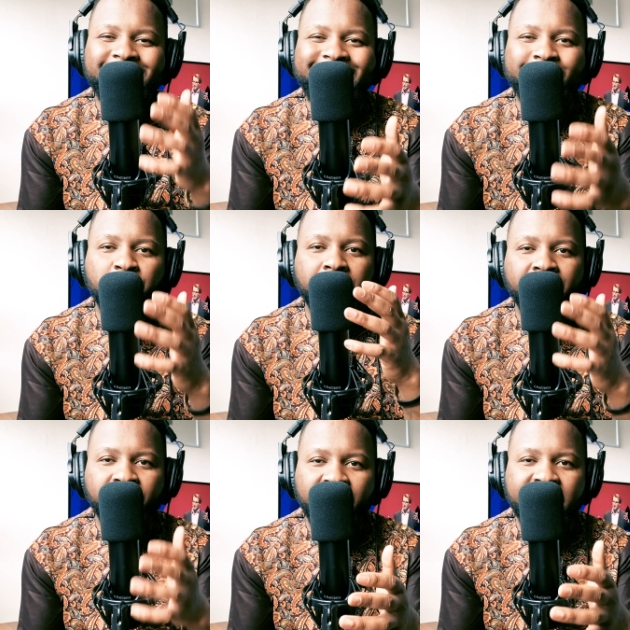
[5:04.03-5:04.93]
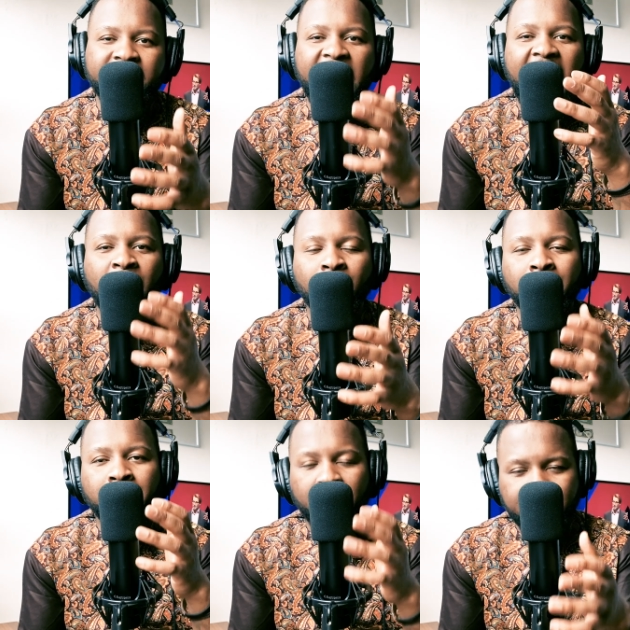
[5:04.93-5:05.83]
this going to affect our
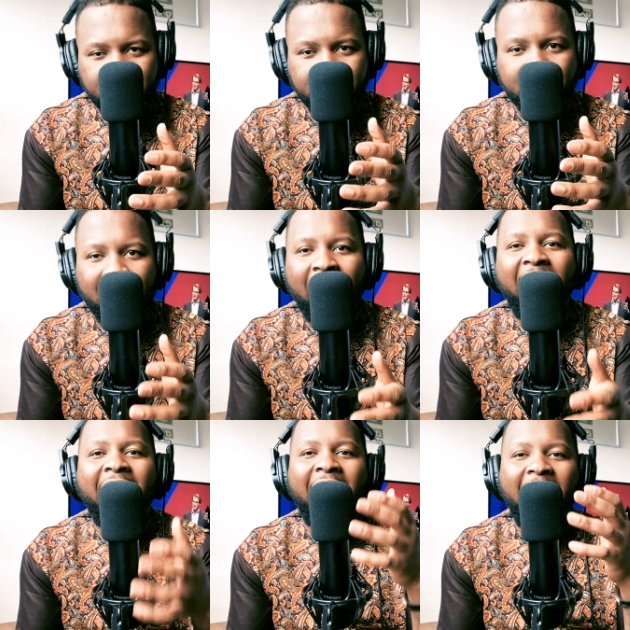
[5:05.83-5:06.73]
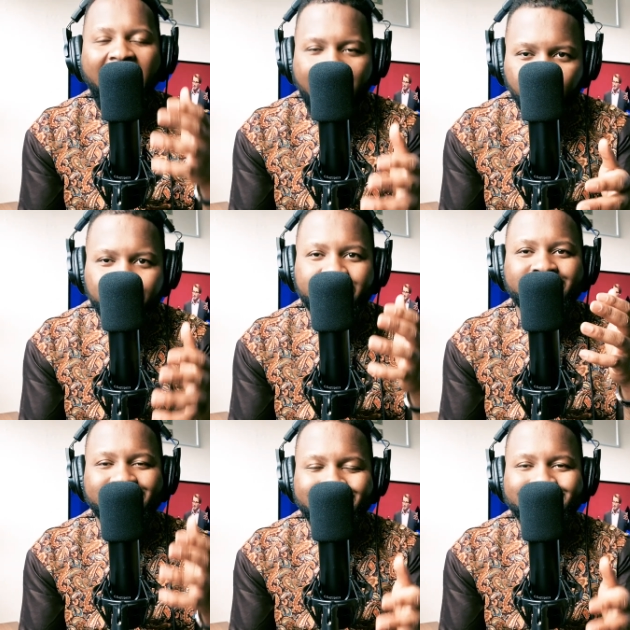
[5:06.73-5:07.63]
body? How is
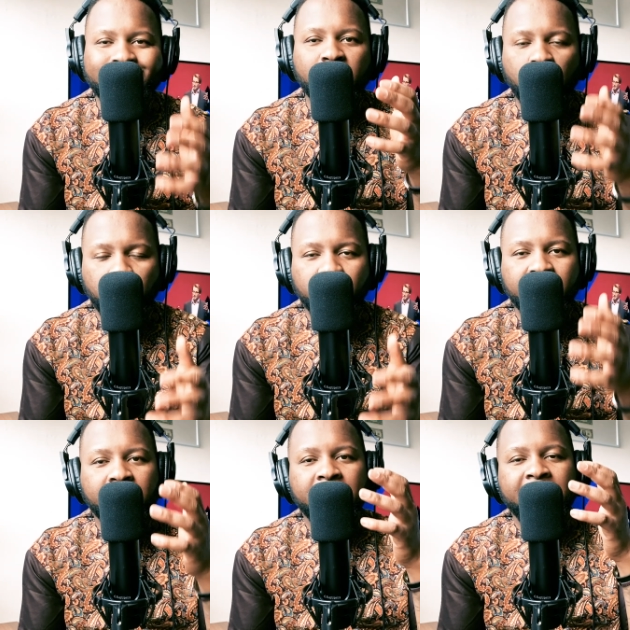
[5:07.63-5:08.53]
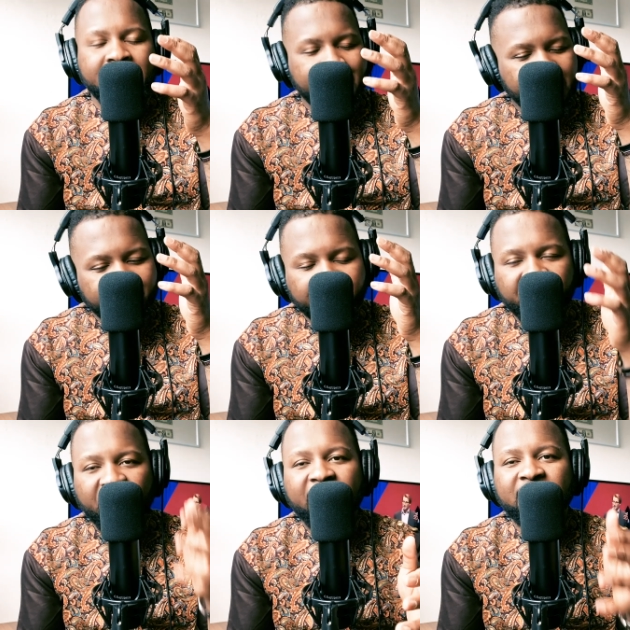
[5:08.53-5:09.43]
this going to
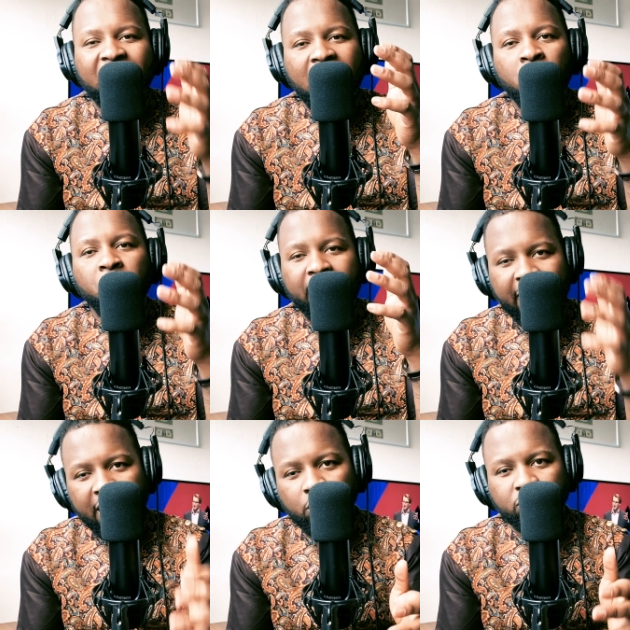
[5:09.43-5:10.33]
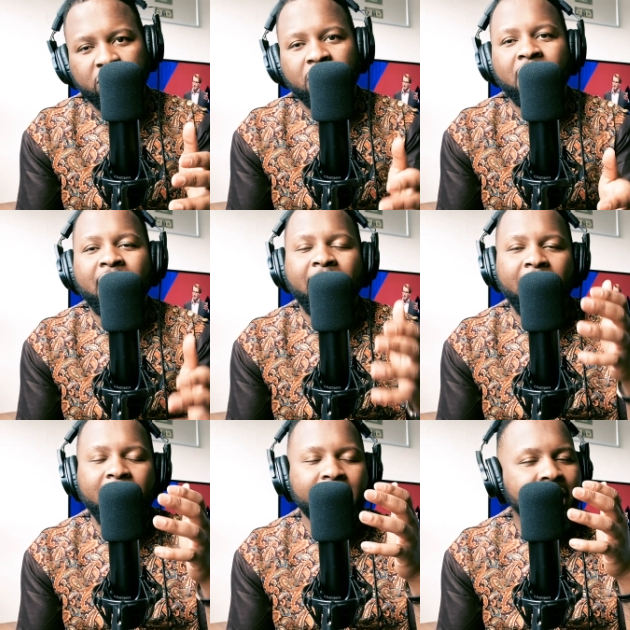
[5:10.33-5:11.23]
infect our health.
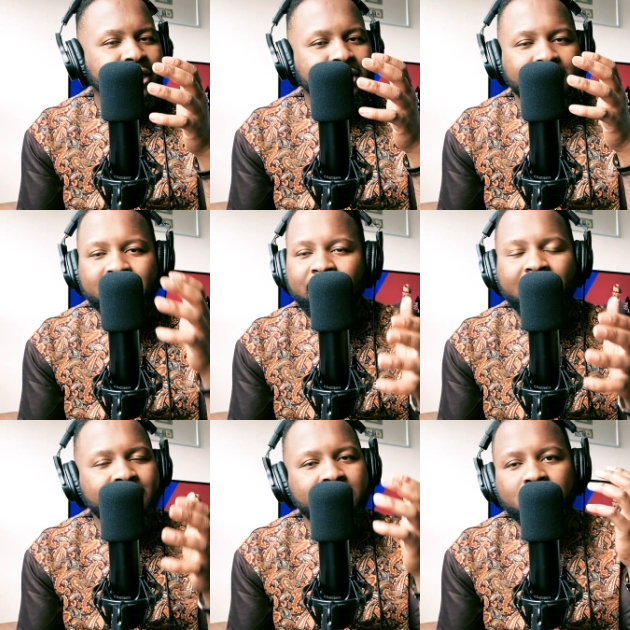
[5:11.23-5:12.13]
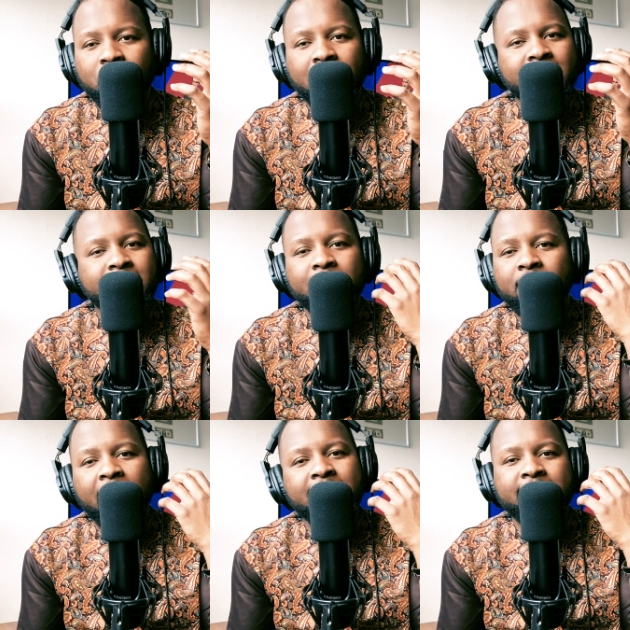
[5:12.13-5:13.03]
It does. It's not. It's
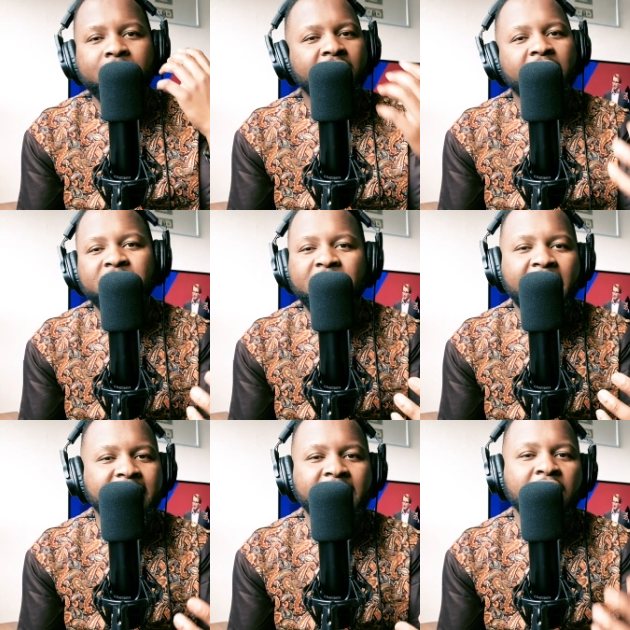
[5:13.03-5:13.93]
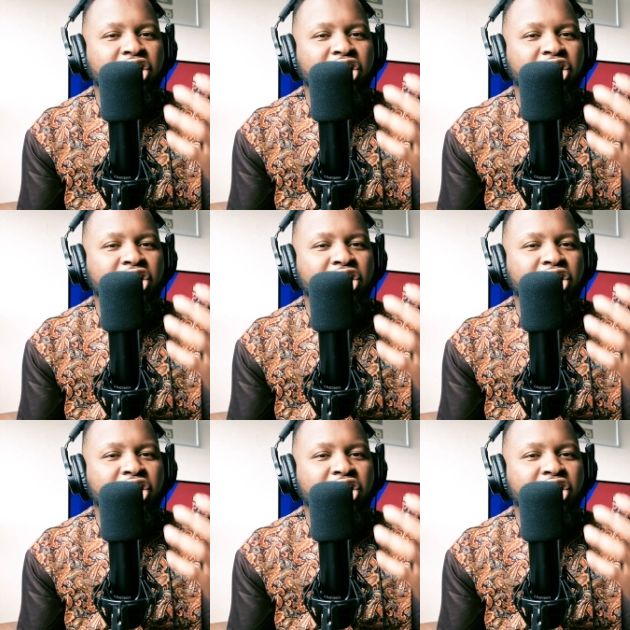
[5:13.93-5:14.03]
not. It's not as like,